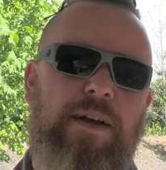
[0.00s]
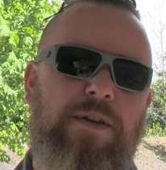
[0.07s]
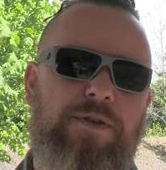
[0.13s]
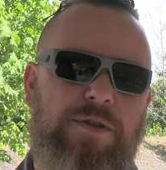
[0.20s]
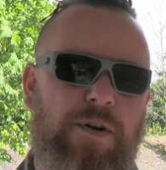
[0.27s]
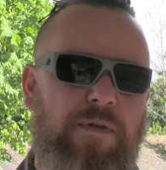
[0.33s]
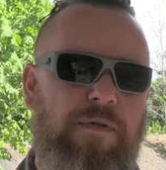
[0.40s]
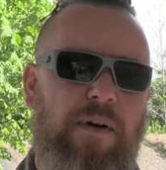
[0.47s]

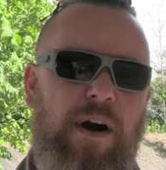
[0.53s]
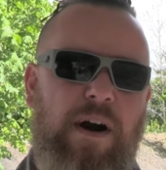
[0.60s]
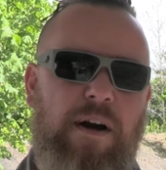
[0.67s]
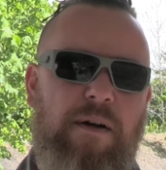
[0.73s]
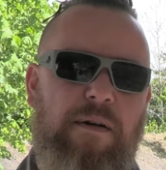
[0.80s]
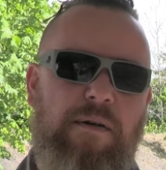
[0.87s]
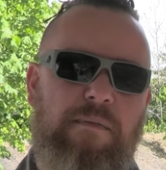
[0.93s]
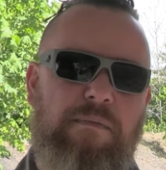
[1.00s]
So
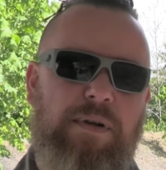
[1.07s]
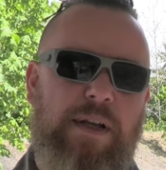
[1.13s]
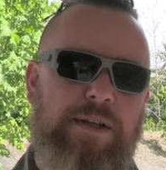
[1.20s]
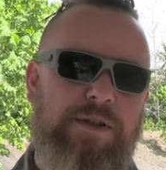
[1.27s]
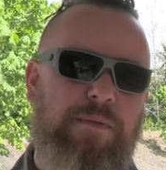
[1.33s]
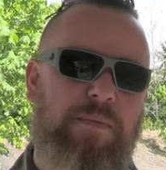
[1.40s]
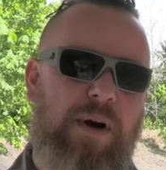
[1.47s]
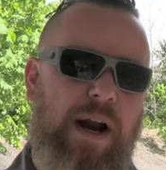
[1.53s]
far,
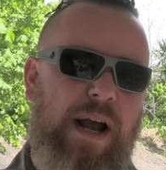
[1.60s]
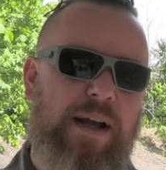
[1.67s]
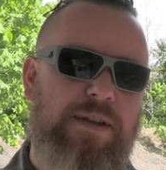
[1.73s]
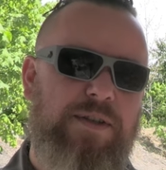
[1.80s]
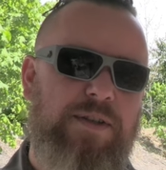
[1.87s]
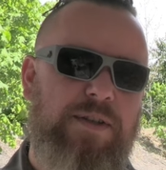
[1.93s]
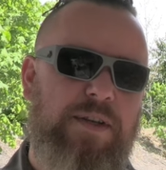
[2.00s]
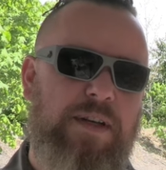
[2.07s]
Blazer
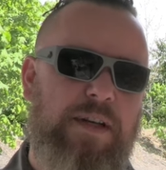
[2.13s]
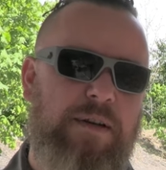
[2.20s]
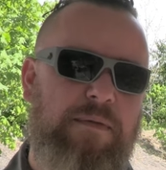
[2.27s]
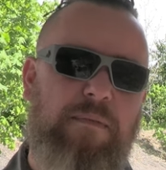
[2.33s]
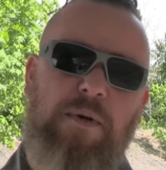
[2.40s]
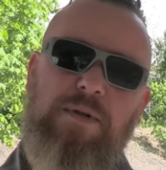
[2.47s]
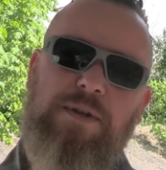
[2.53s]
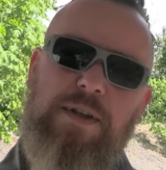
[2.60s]
Brass,
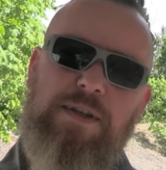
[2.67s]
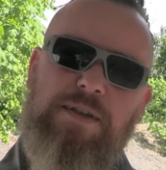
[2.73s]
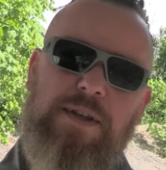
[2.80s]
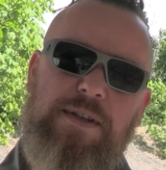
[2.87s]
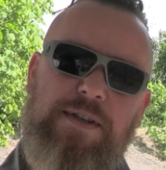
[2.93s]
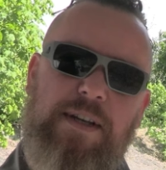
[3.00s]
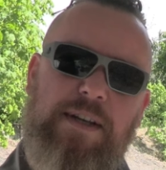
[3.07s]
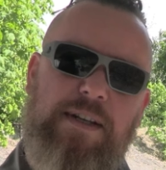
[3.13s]
most
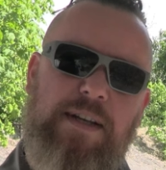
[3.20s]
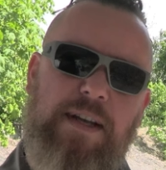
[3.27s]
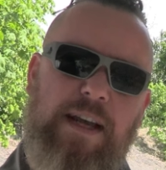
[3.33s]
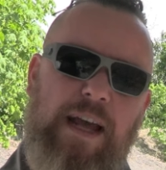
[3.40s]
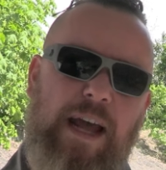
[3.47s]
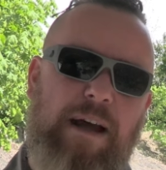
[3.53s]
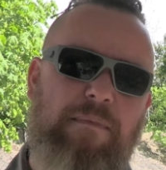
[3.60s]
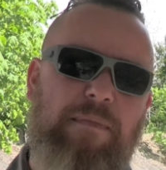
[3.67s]
consistent,
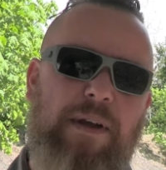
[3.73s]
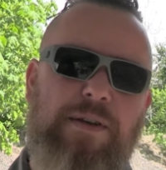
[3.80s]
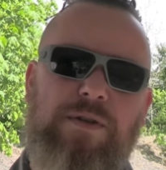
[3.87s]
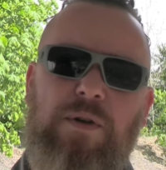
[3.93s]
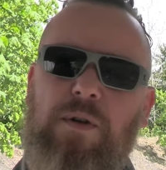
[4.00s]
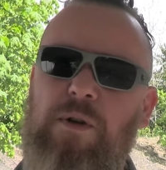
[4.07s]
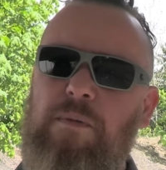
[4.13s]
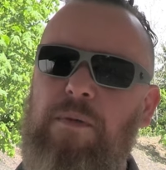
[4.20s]
and
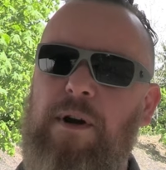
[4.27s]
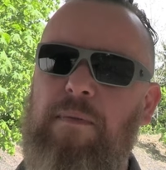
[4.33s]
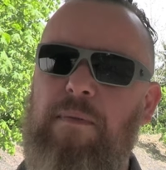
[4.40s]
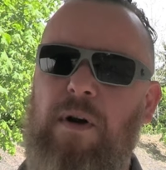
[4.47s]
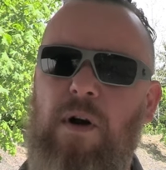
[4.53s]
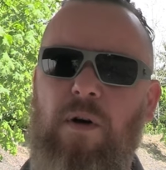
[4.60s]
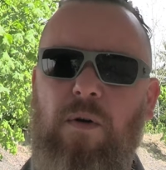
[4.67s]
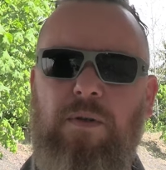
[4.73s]
Blazer
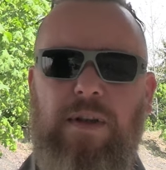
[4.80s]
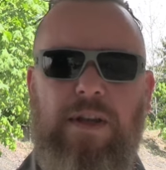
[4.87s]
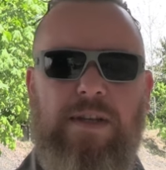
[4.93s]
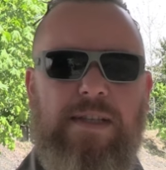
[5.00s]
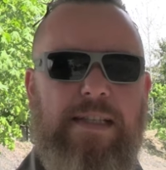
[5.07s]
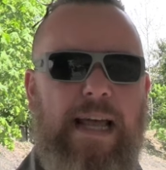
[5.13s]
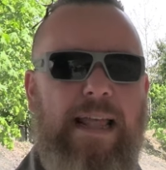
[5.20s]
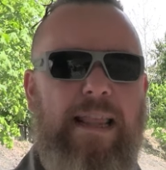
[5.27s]
Aluminum only
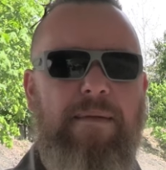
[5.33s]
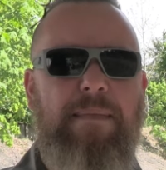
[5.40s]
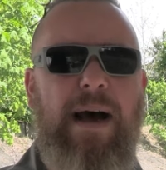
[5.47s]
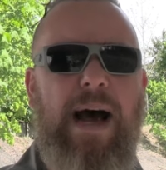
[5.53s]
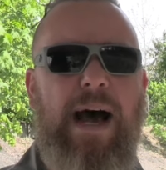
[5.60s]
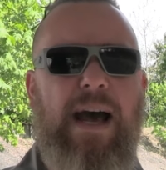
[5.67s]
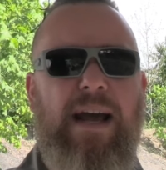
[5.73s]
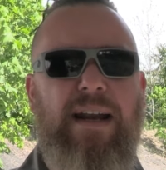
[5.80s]
slightly
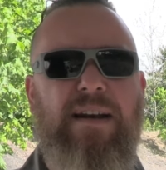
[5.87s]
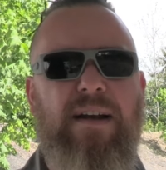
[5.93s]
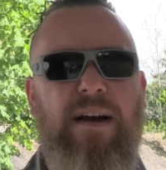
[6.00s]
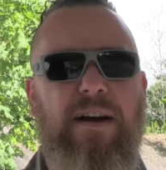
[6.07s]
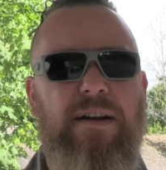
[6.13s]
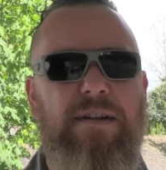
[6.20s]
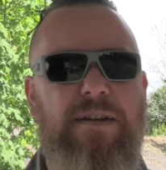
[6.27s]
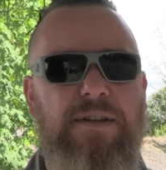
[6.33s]
behind
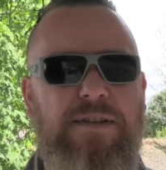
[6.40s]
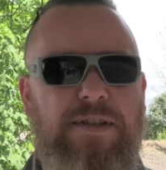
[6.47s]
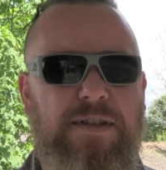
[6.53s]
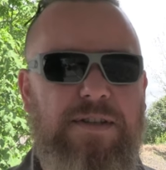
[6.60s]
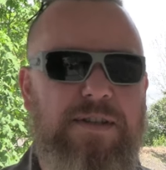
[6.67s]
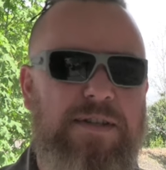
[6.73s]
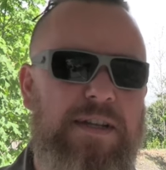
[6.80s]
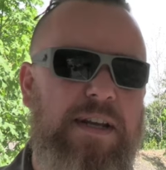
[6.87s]
on
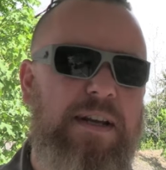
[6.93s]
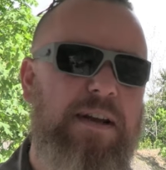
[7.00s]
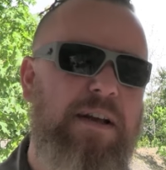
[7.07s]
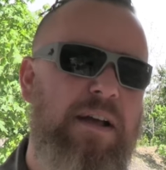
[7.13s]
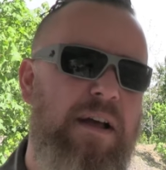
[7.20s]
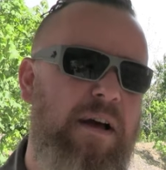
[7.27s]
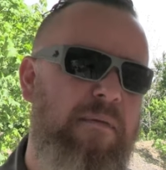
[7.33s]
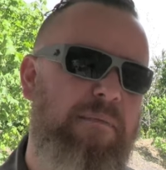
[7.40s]
consistency,
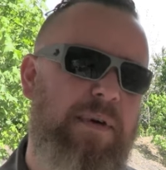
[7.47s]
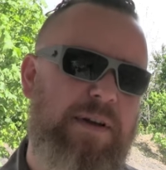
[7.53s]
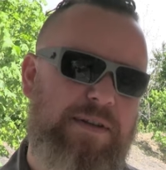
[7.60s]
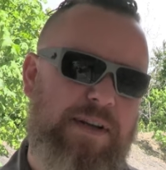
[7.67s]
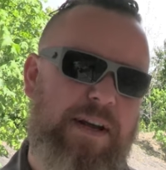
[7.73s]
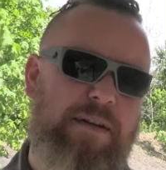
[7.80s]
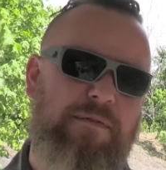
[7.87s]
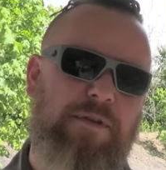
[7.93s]
but taking